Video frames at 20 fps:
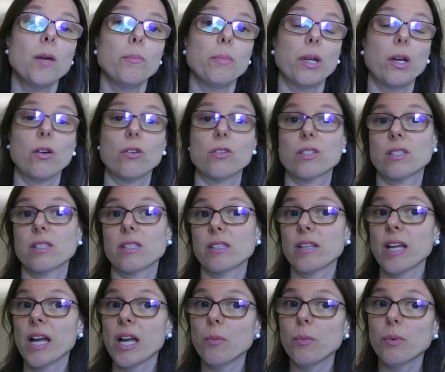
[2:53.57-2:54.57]
because
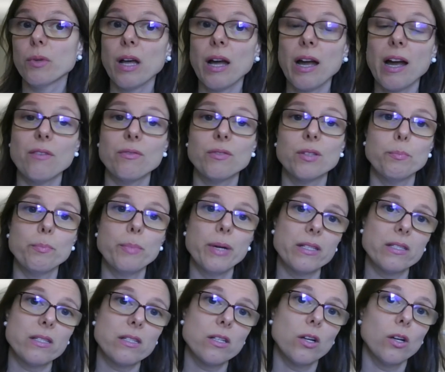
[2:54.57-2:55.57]
they will have the
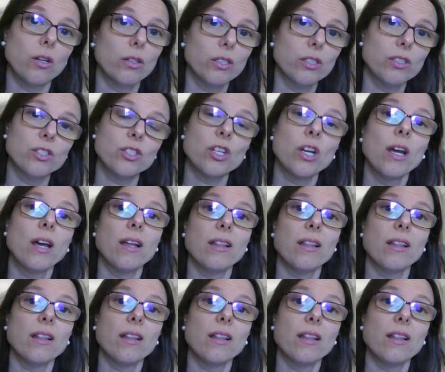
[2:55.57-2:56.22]
best knowledge,